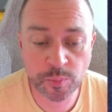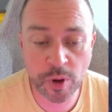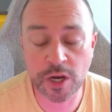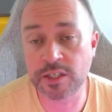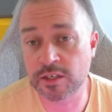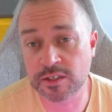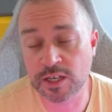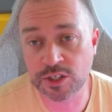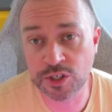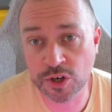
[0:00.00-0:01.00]
but it doesn't
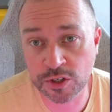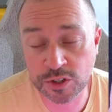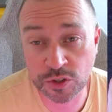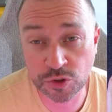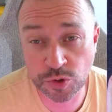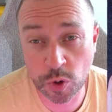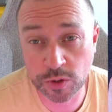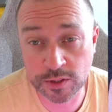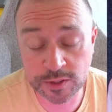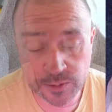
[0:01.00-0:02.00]
actually charge the
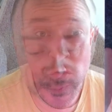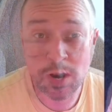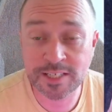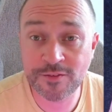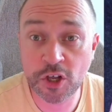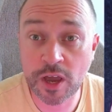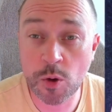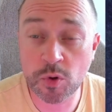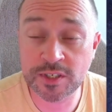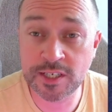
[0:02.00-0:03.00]
controllers. Right, let's have a look
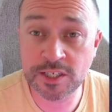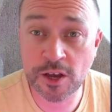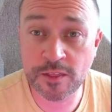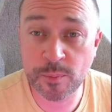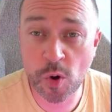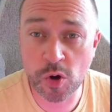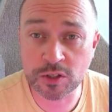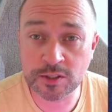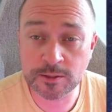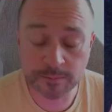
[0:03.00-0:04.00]
at what's inside the
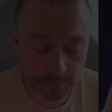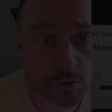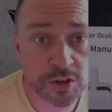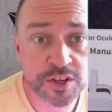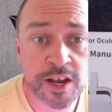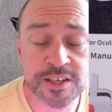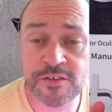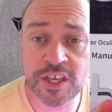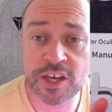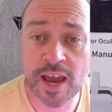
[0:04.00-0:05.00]
box. Right, so here's
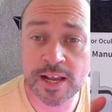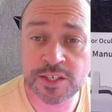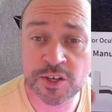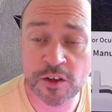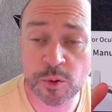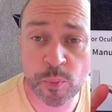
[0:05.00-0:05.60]
everything you get inside the